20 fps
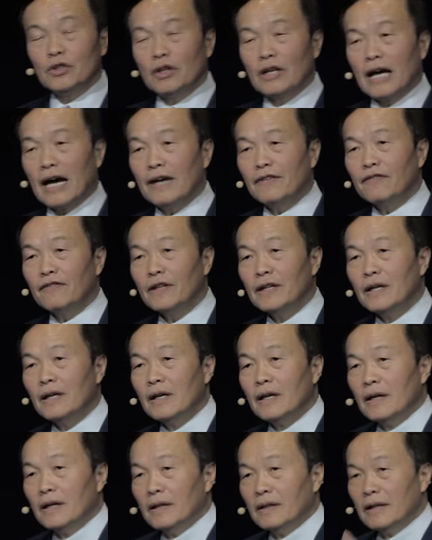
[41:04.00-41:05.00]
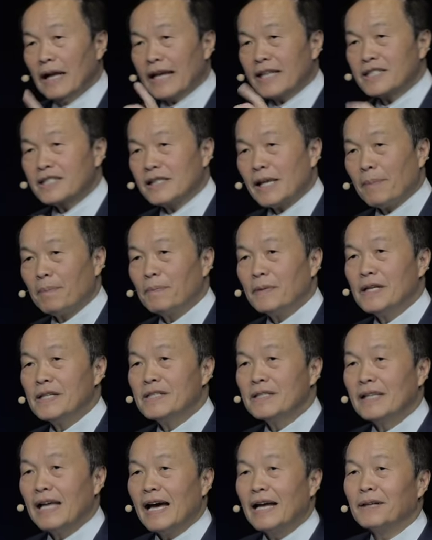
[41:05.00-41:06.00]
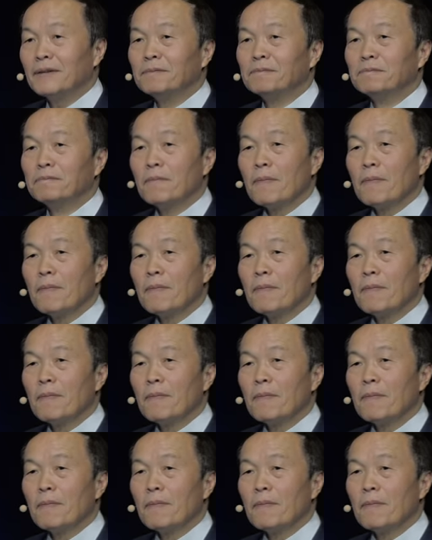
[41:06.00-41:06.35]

your life, next step is that